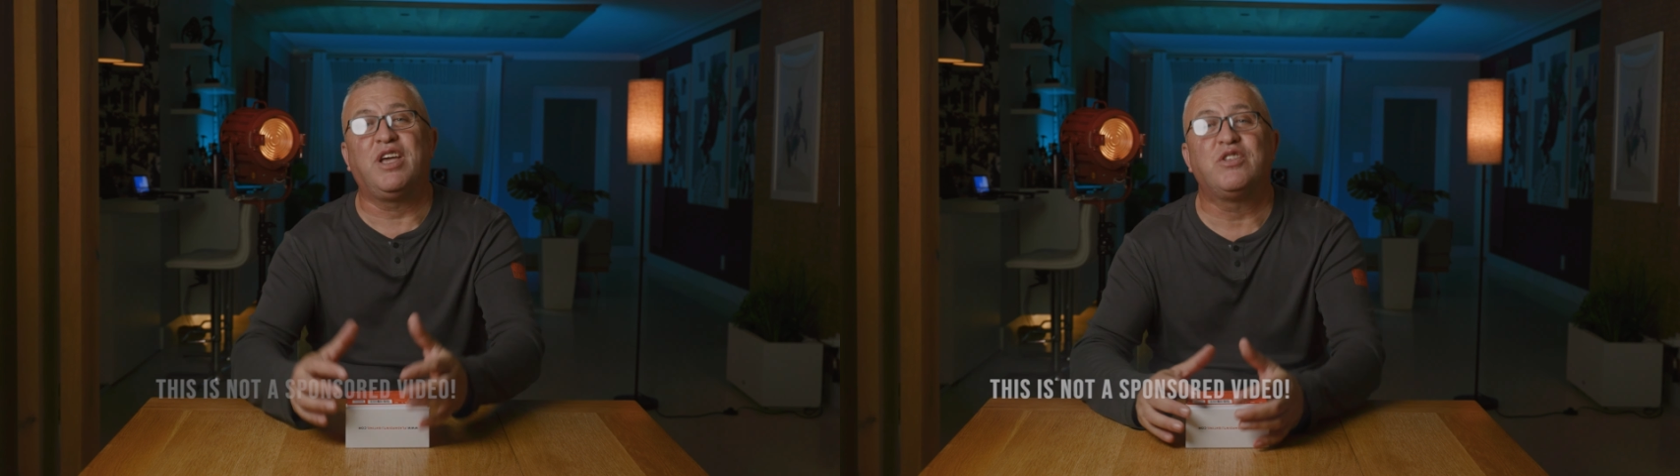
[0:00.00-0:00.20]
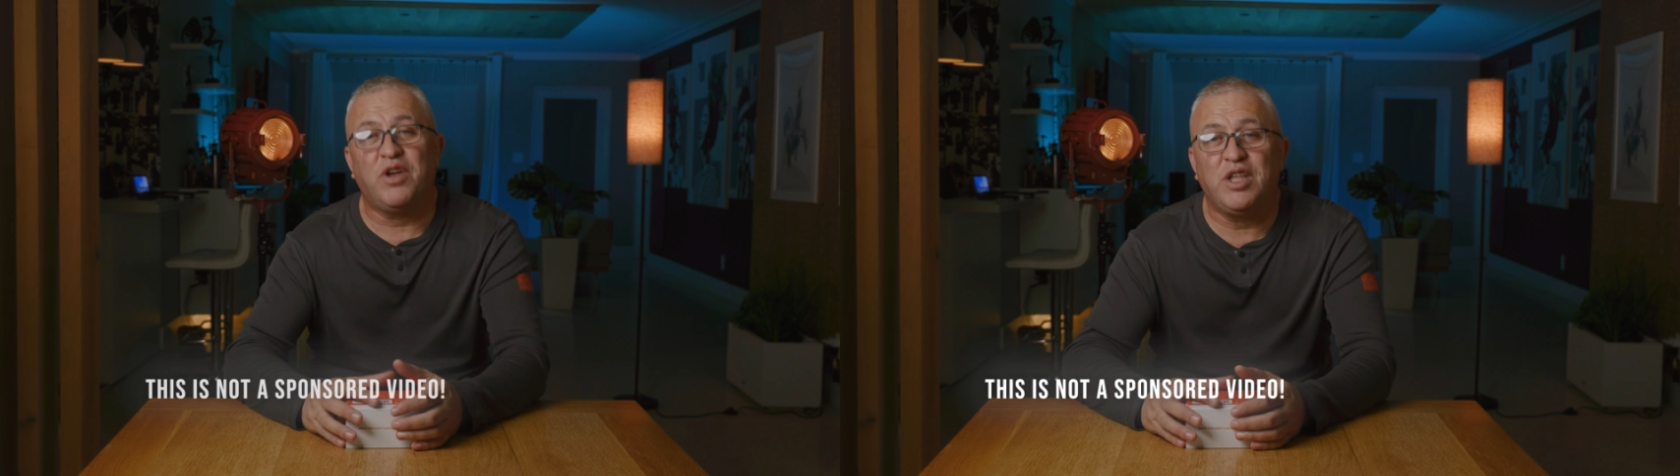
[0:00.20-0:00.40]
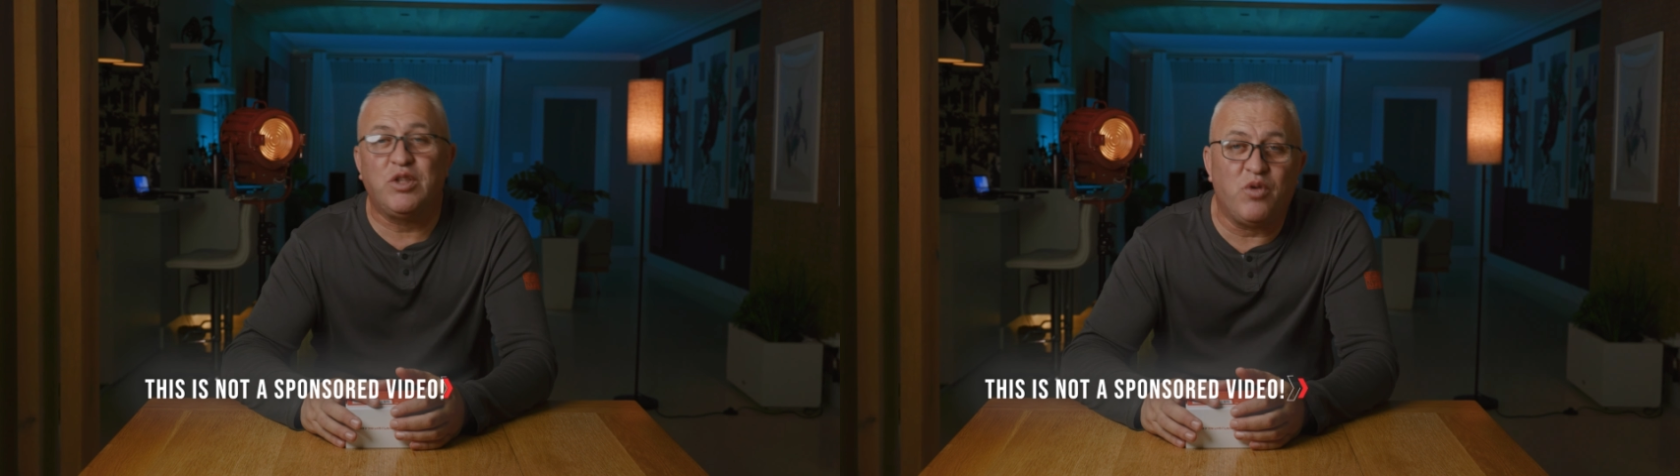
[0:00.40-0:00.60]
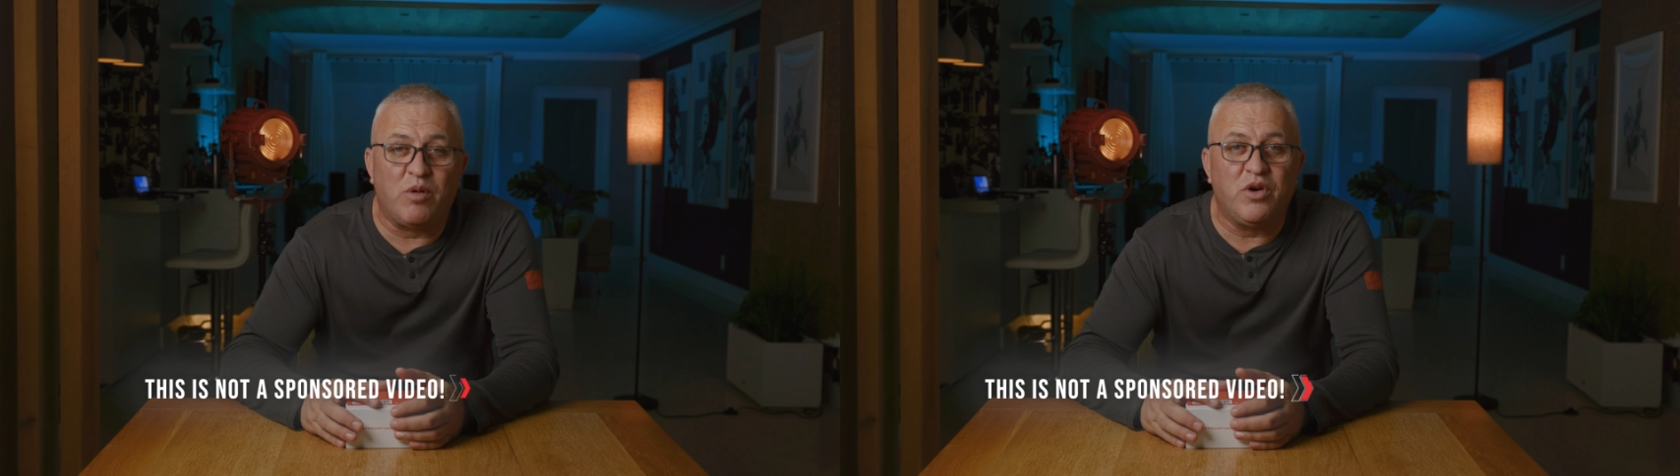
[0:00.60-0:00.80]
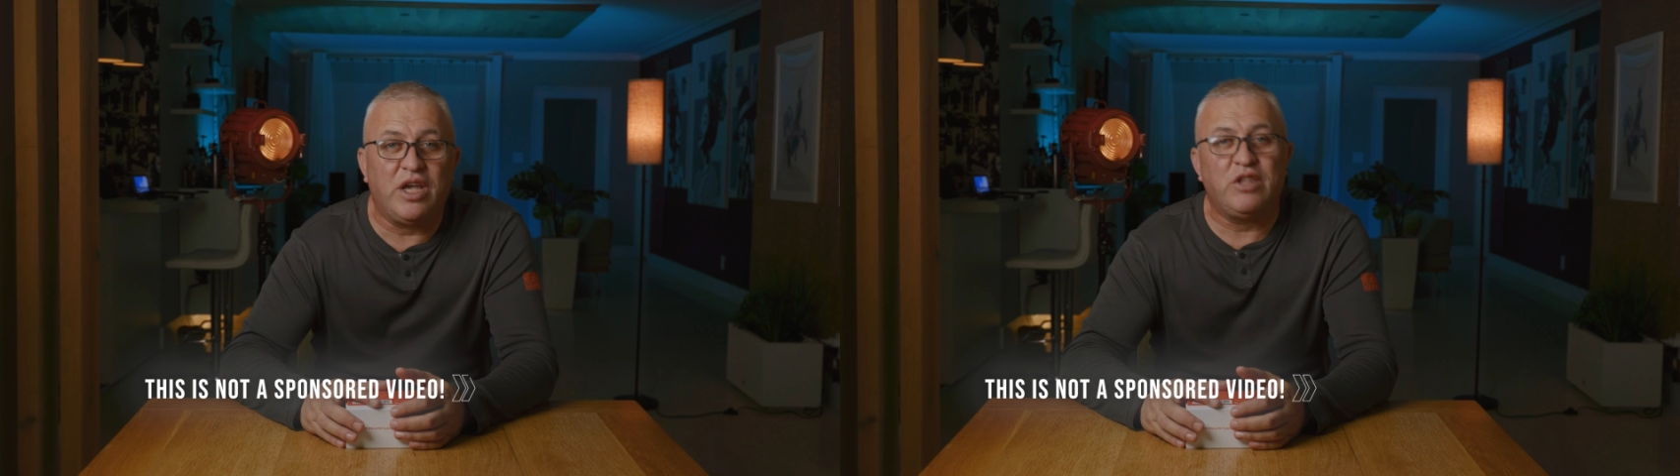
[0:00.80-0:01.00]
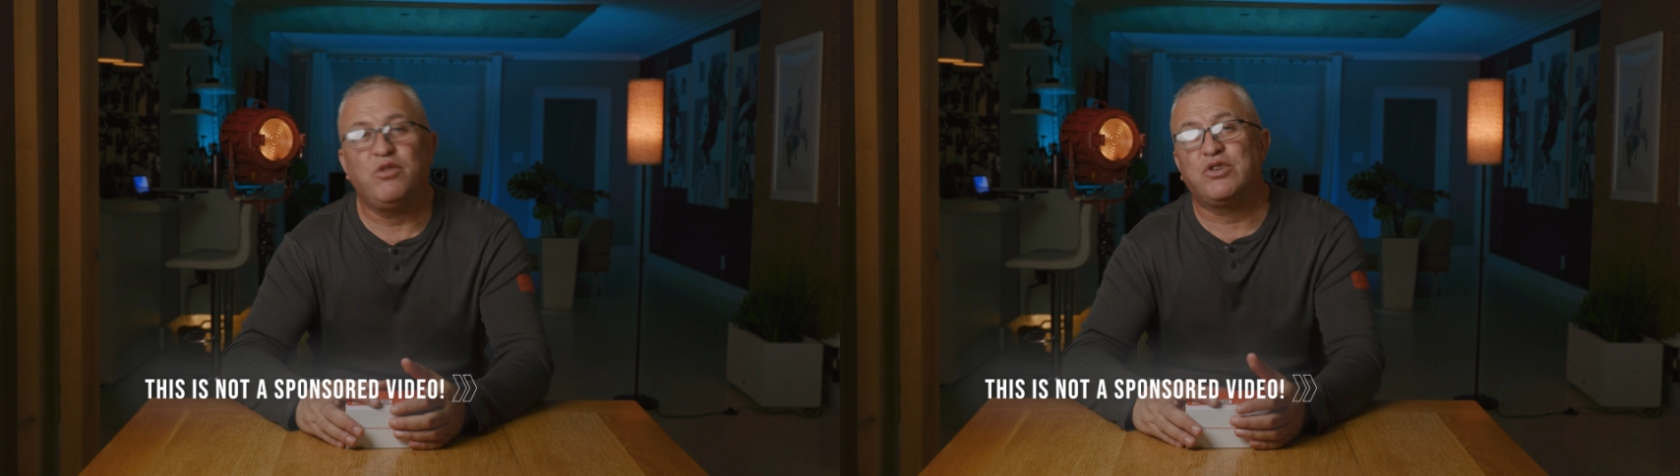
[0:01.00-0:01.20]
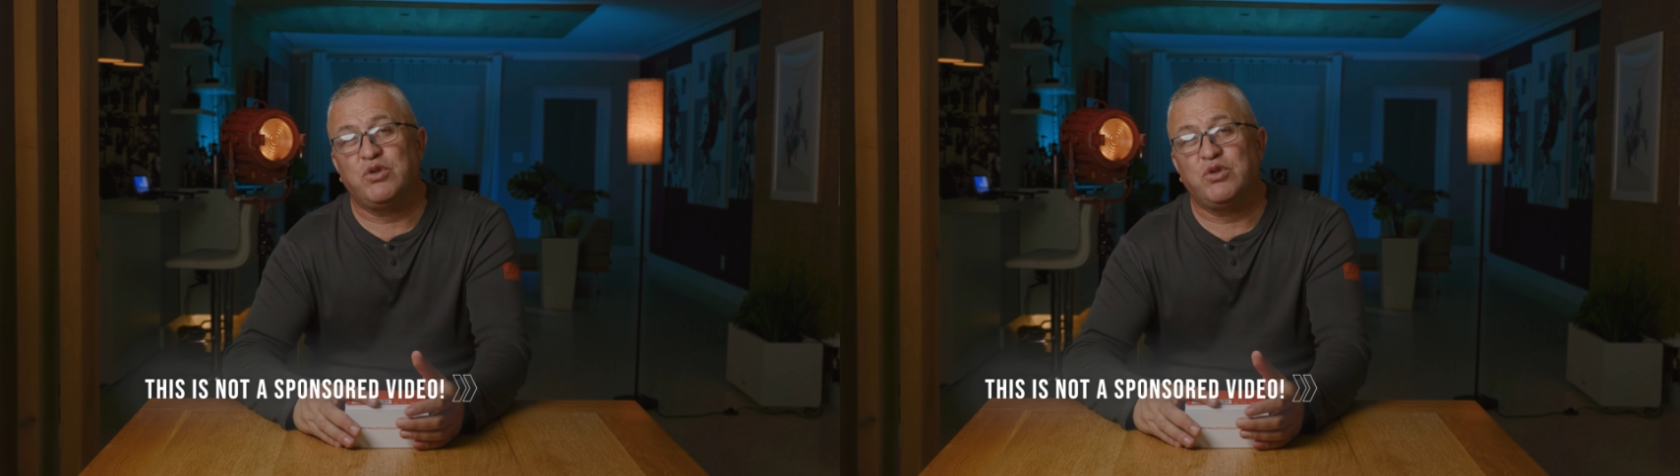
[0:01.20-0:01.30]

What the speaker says: Get ready to upgrade your